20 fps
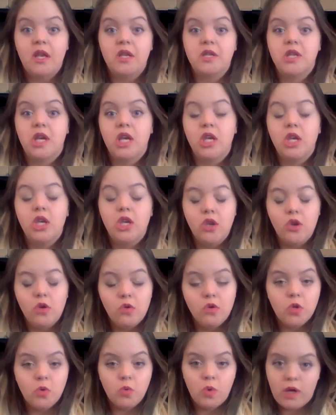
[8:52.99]
is a
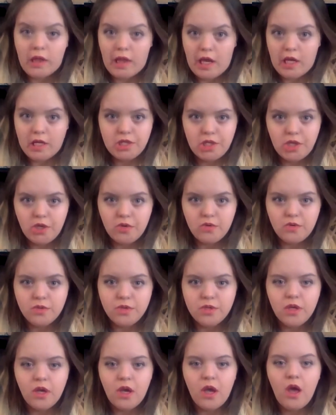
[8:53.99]
huge one that's
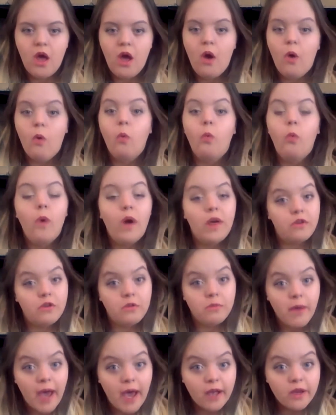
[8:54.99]
used.
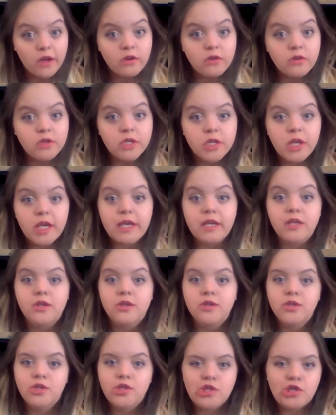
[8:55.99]
Weather patterns like
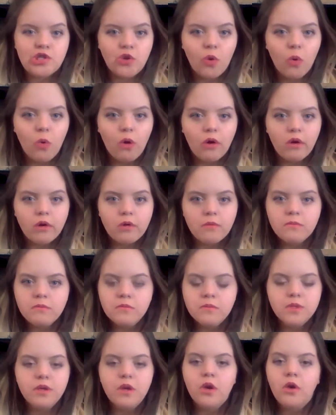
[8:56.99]

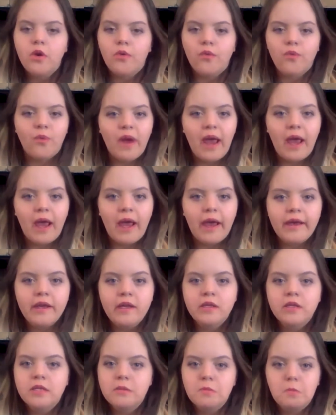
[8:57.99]
storms,
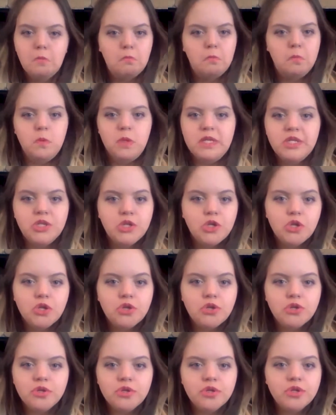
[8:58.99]
rains,
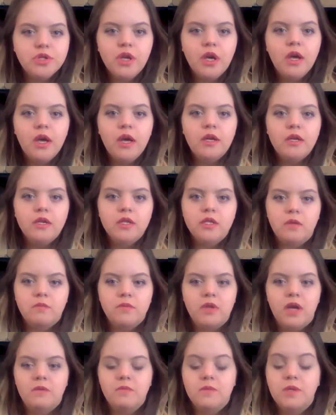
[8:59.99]
blizzards.
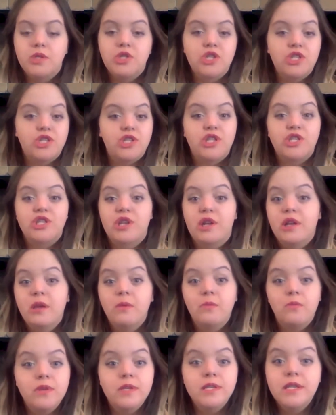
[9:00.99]
Sometimes it's just a
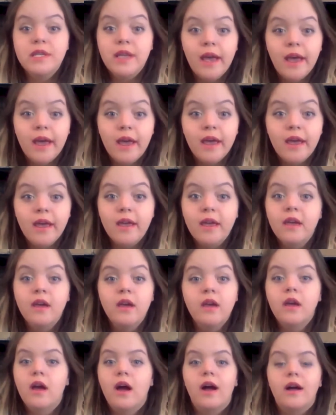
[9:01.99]
sunny, breezy day.
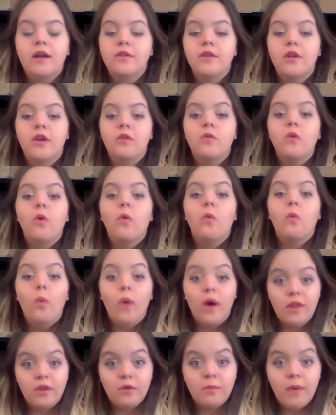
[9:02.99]
I don't know.
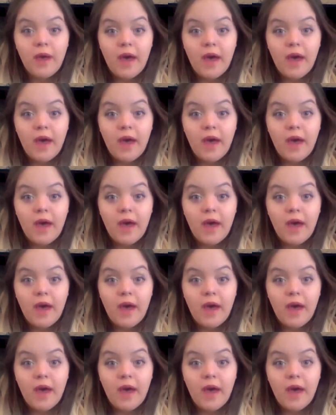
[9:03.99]
Weather